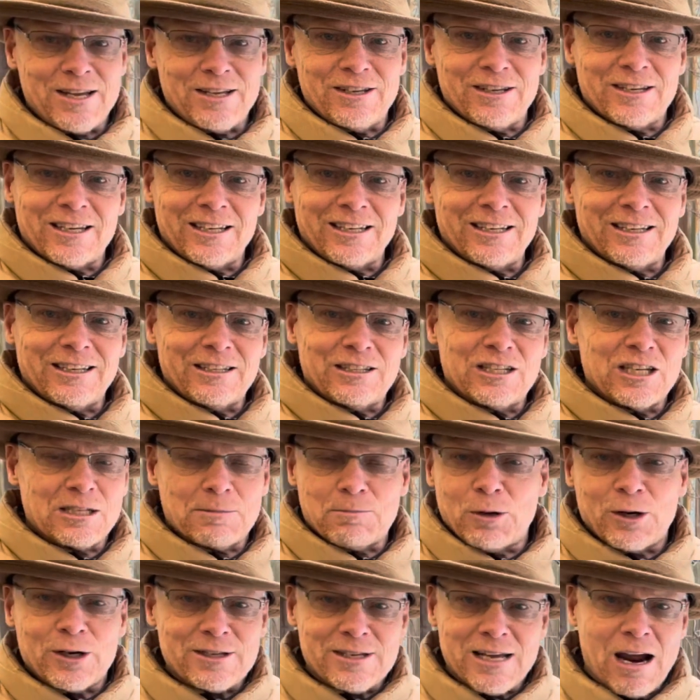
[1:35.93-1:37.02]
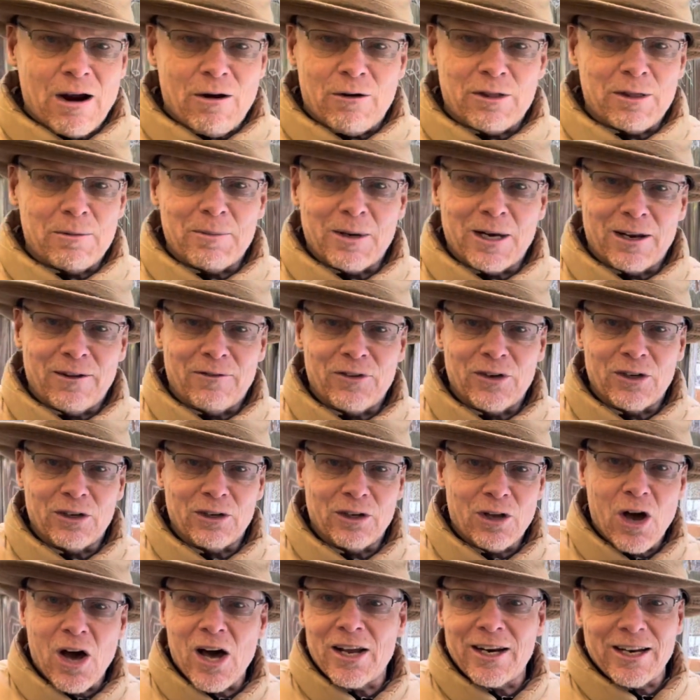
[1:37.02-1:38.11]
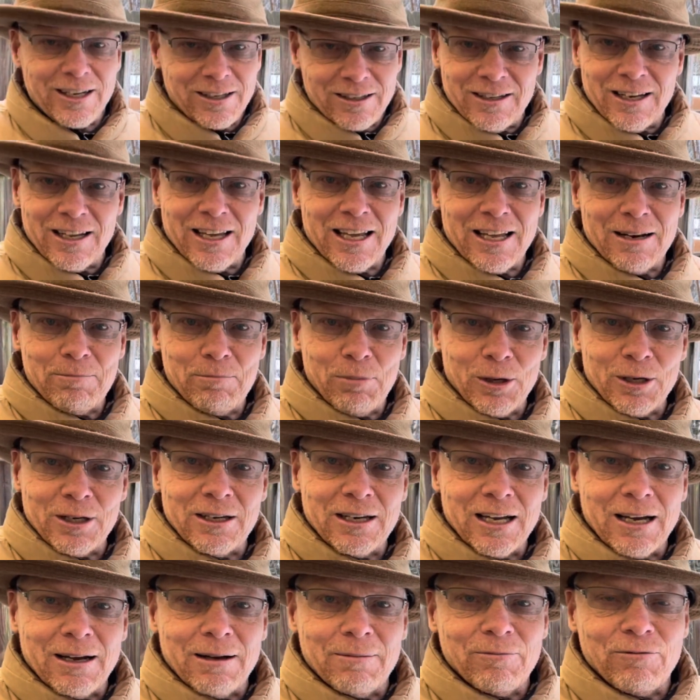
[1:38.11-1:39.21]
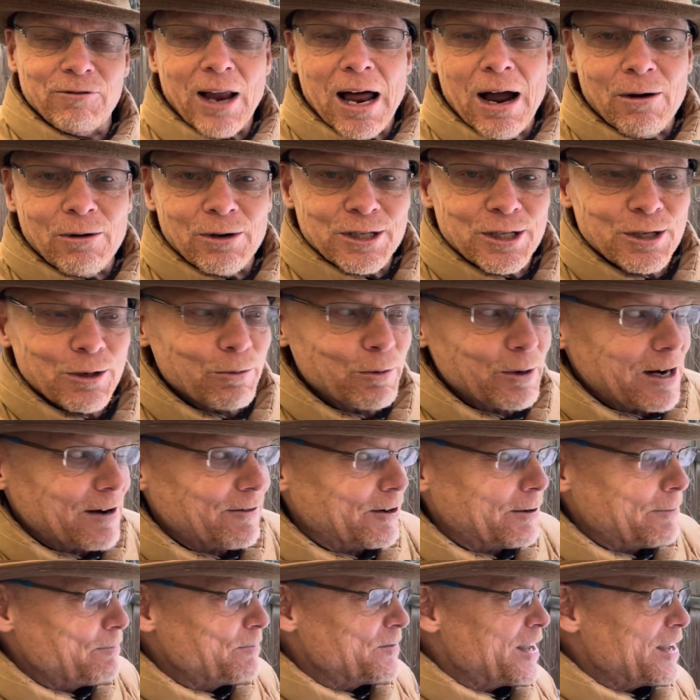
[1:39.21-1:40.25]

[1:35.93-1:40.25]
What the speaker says: You can just put a tower in the middle of your lawn and put flowers or whatever.